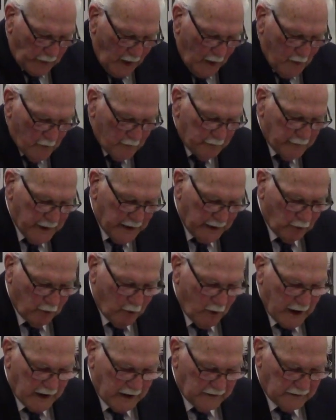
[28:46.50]
But
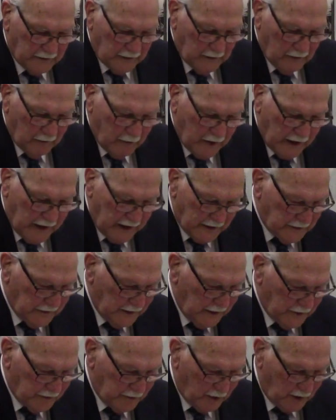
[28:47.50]
what, is, what has
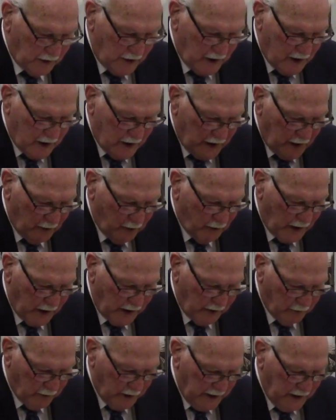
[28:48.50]
Israel done and what
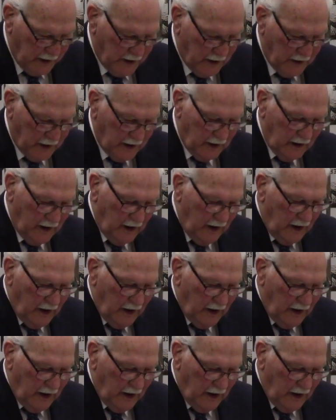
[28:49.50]
have we done?